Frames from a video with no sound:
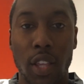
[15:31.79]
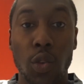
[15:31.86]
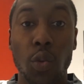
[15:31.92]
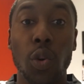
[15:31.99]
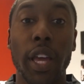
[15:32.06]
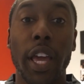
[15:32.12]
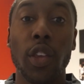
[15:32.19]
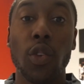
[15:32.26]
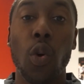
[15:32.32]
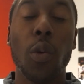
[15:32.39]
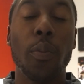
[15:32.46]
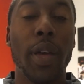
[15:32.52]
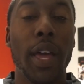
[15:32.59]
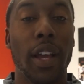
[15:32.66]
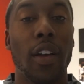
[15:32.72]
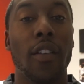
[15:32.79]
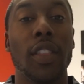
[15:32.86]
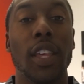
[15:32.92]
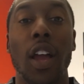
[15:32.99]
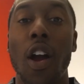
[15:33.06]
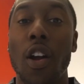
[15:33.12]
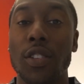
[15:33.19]
You will get your pick of
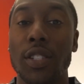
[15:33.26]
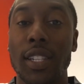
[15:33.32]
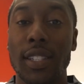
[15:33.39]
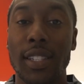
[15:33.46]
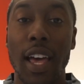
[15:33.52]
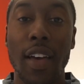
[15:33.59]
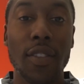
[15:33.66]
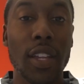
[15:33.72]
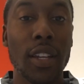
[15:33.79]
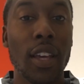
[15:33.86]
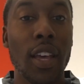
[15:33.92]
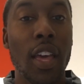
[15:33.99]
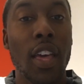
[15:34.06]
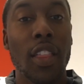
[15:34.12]
the RZ7,